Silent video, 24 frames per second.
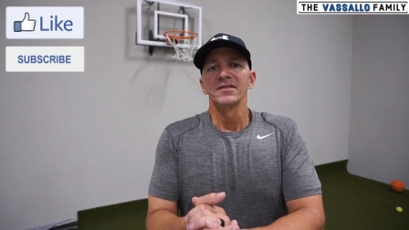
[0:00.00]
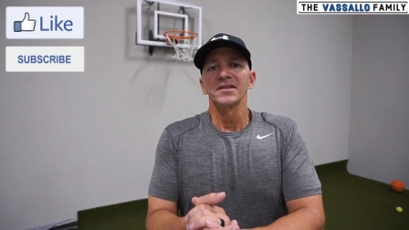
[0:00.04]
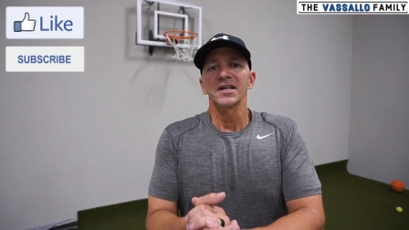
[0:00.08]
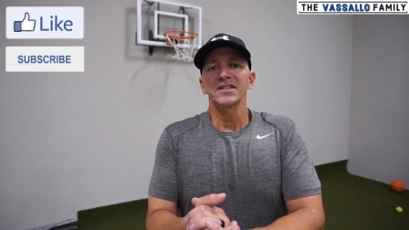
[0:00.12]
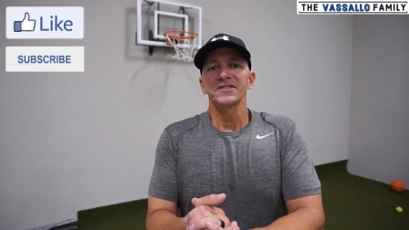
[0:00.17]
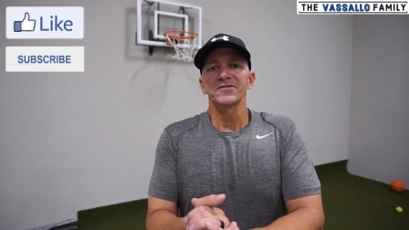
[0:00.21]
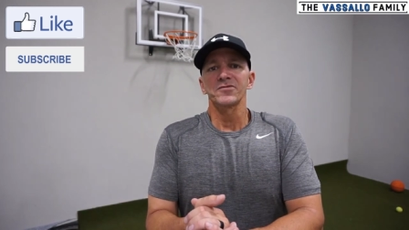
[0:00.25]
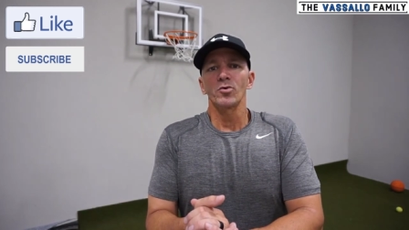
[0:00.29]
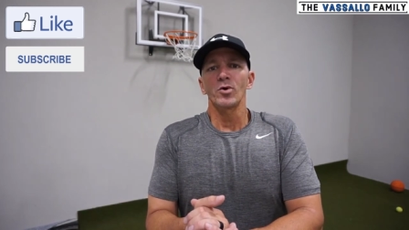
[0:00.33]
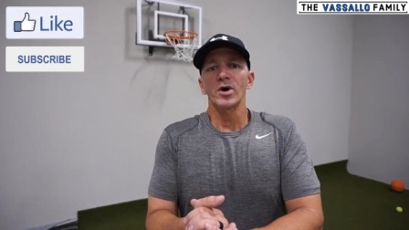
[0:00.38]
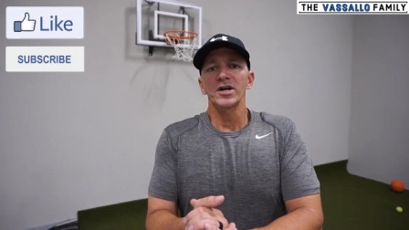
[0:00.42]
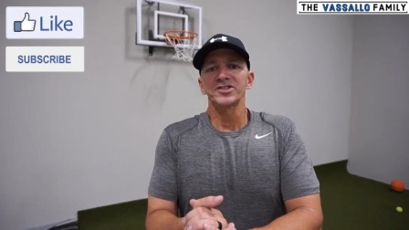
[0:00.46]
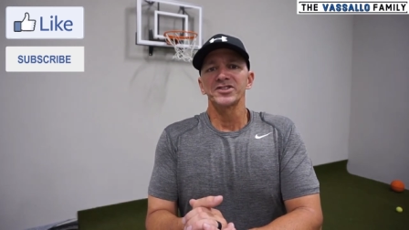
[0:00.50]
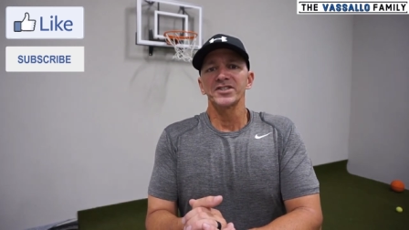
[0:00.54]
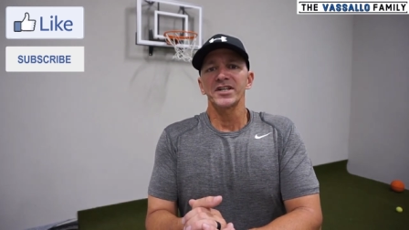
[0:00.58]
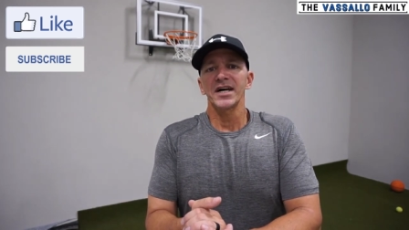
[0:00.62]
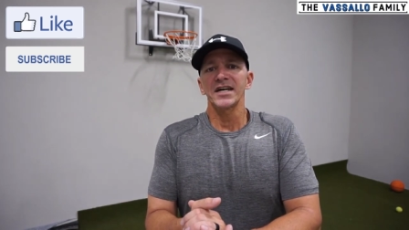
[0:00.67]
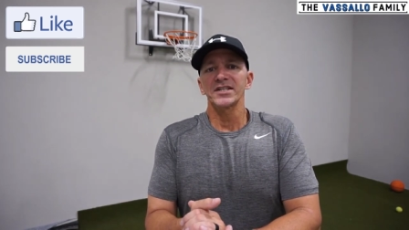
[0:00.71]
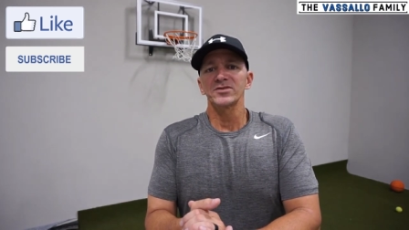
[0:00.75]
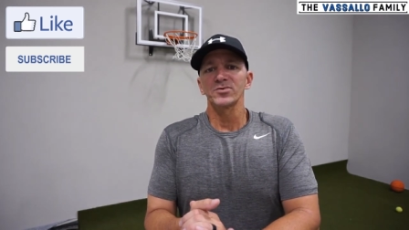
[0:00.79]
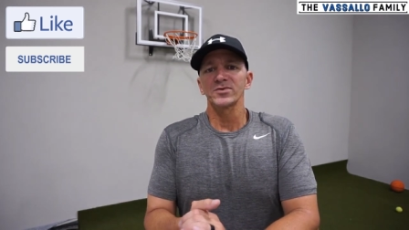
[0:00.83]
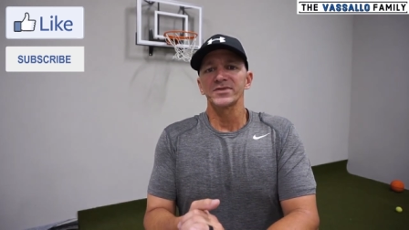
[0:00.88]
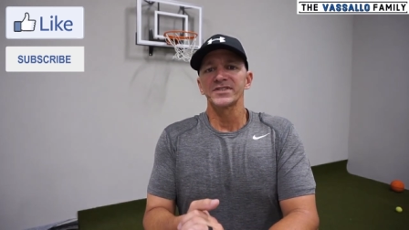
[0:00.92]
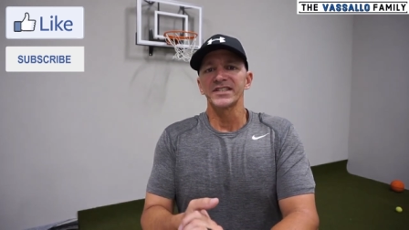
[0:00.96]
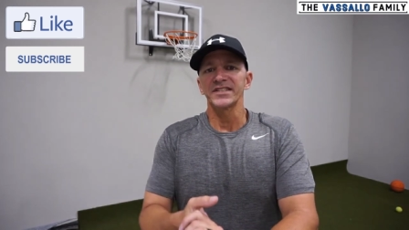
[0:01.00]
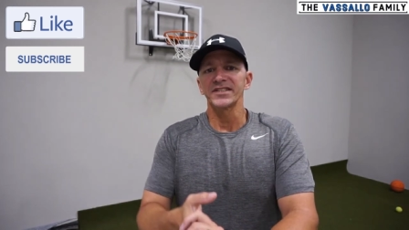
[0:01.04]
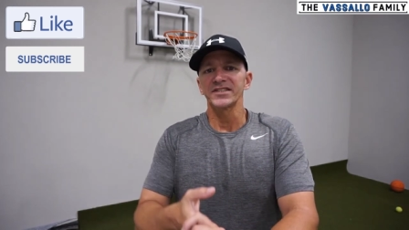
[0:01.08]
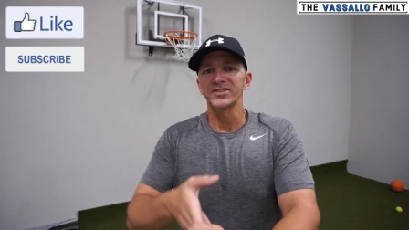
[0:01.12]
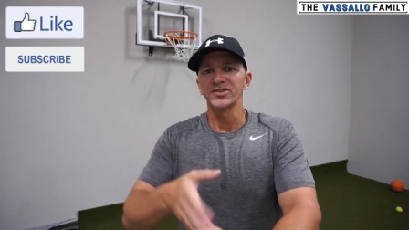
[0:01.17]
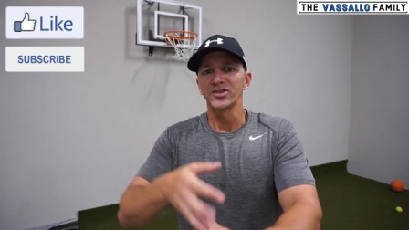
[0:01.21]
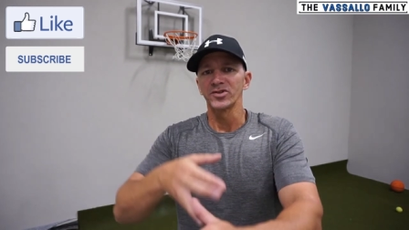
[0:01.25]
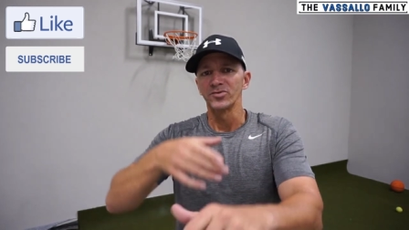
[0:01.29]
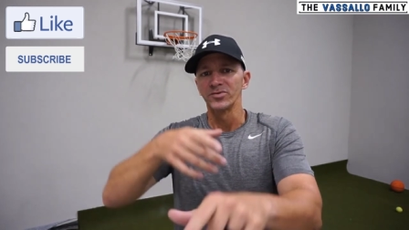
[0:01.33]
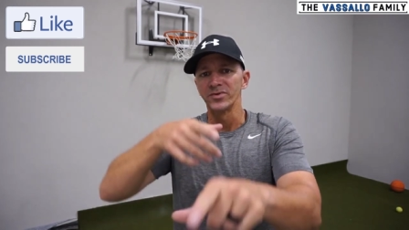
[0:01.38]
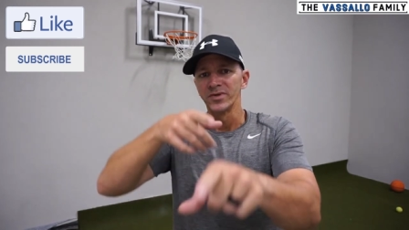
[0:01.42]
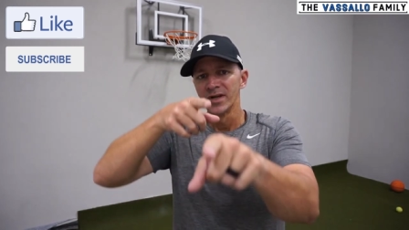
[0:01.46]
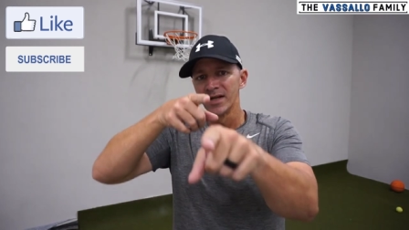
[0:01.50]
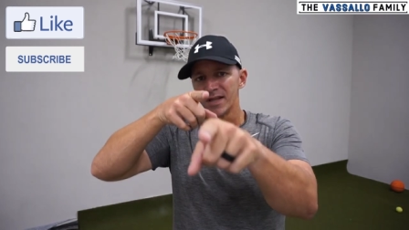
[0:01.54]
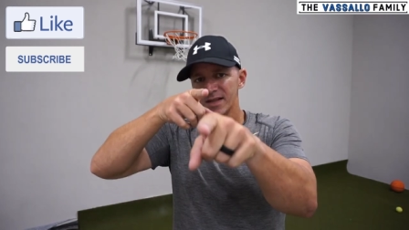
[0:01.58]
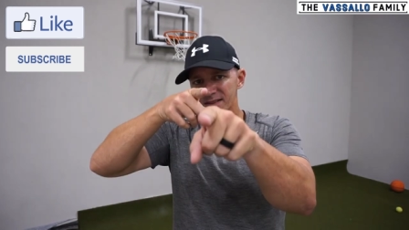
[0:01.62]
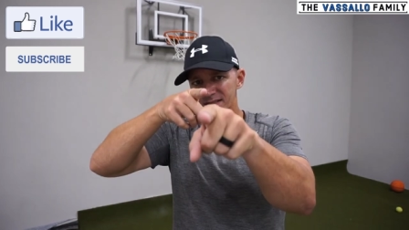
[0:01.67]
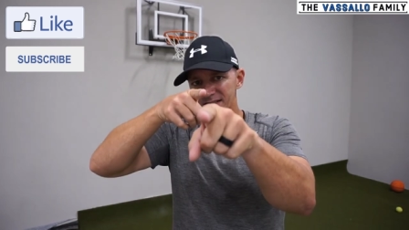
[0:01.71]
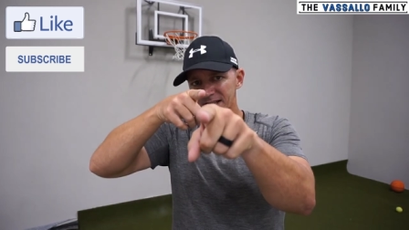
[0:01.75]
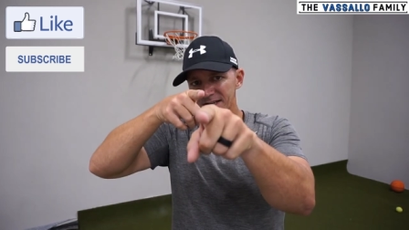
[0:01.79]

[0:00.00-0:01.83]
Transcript: Thanks for watching, guys. We'll see you soon.